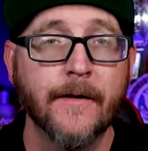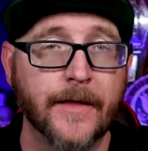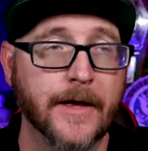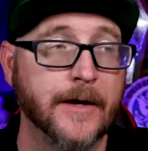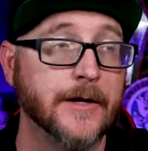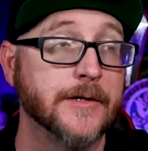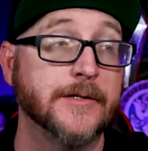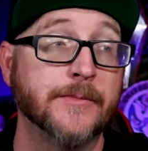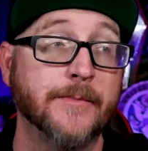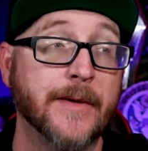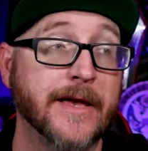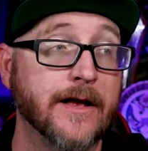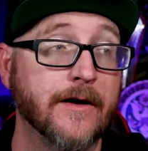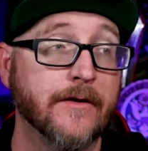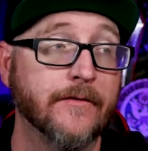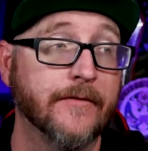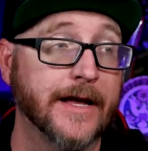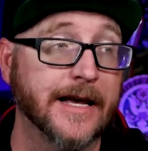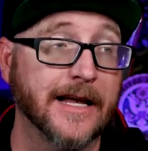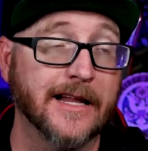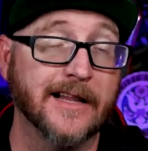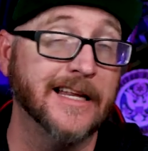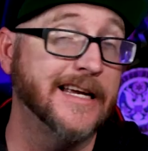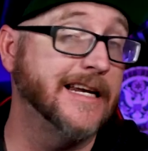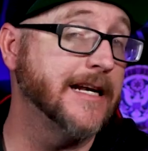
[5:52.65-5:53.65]
They just may have
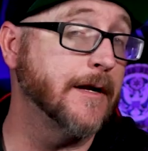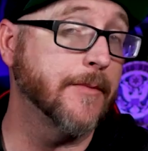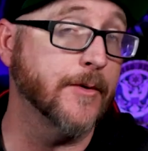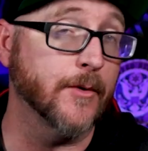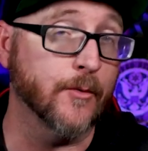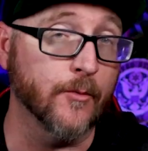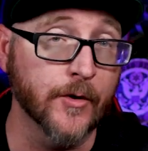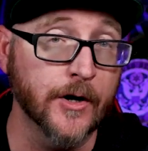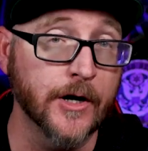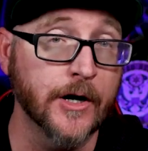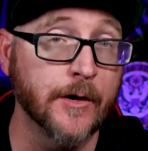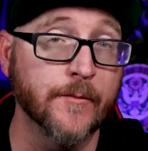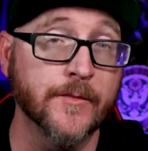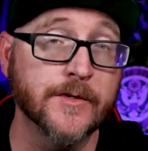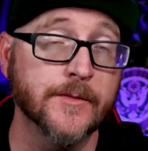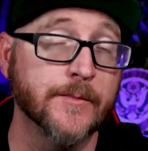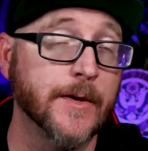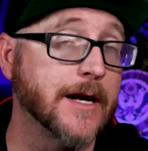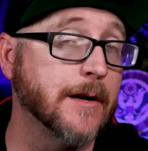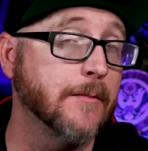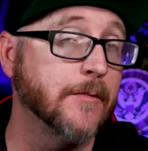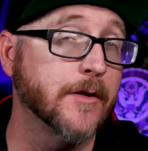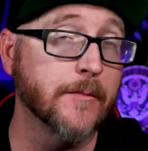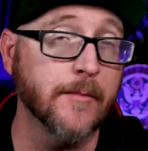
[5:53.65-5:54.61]
like cleaned up the rooms, made them